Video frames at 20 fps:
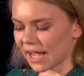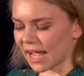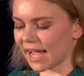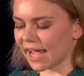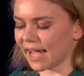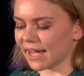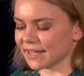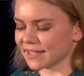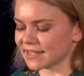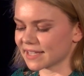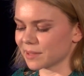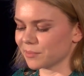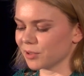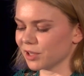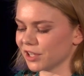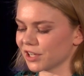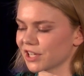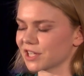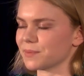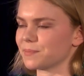I had a
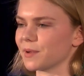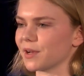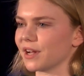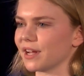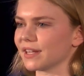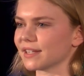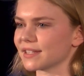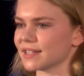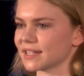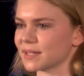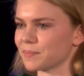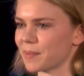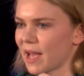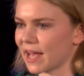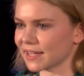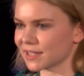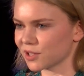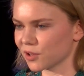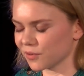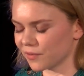similar experience this
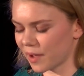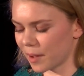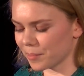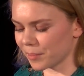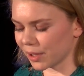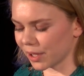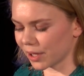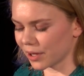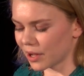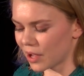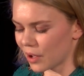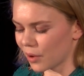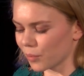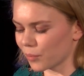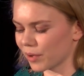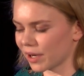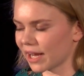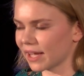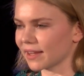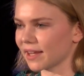past November
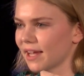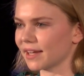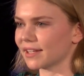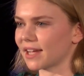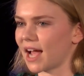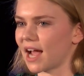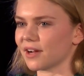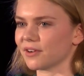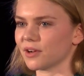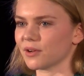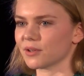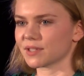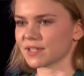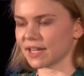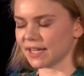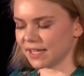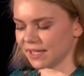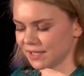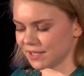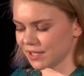when I led
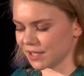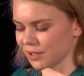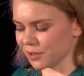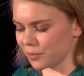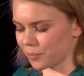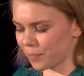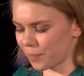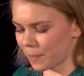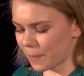Kairos 82.